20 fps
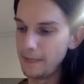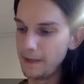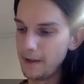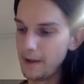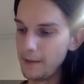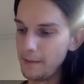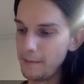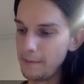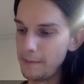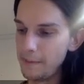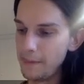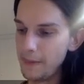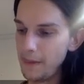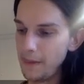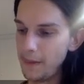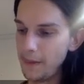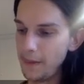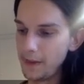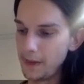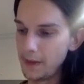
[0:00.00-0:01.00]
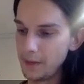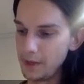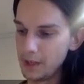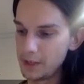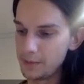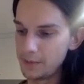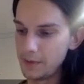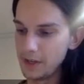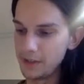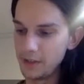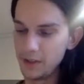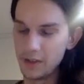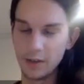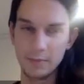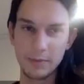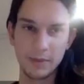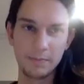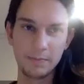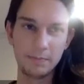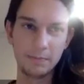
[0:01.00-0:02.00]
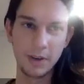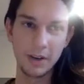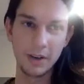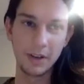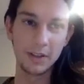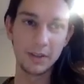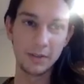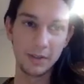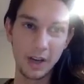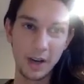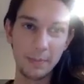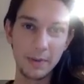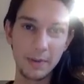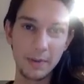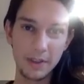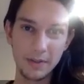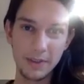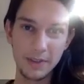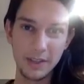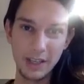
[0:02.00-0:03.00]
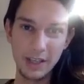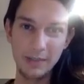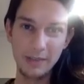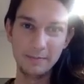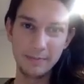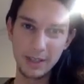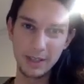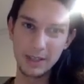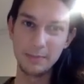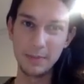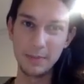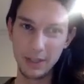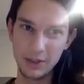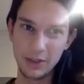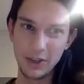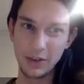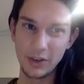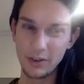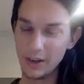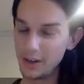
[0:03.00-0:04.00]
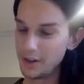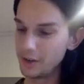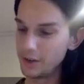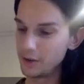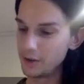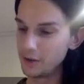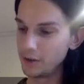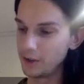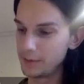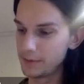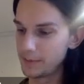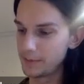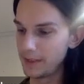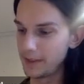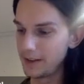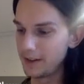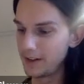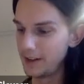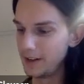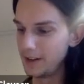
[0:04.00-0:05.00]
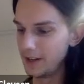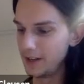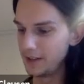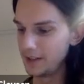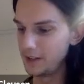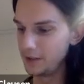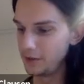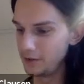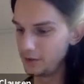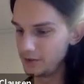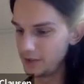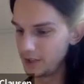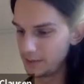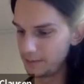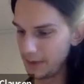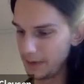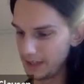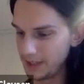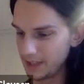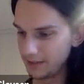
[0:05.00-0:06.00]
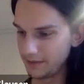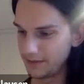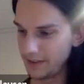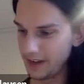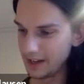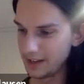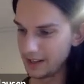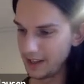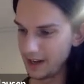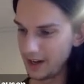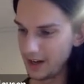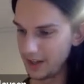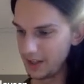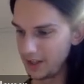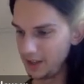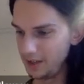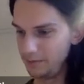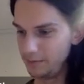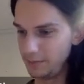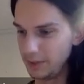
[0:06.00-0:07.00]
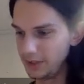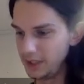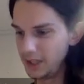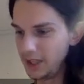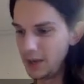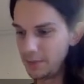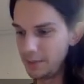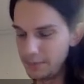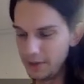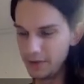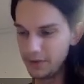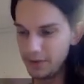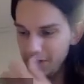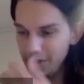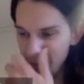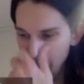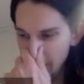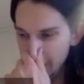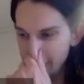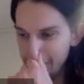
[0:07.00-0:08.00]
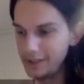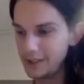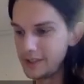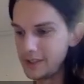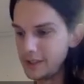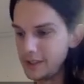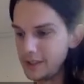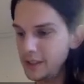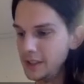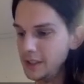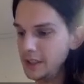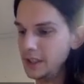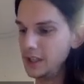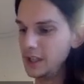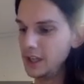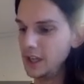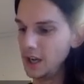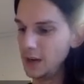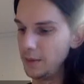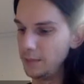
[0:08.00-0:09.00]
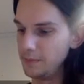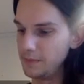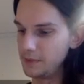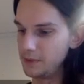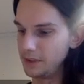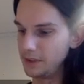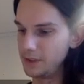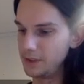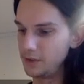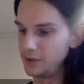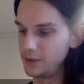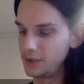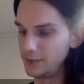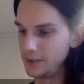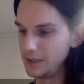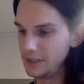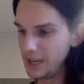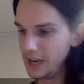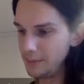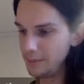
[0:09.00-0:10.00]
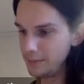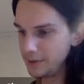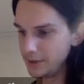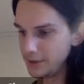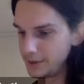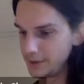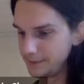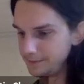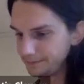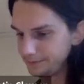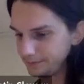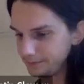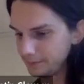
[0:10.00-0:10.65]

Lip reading: can be expressed in terms of products of copies of Z. It's generated on equivalence by there. And then you use this basic fact there, and then you build it up under colimits. So let's do some examples.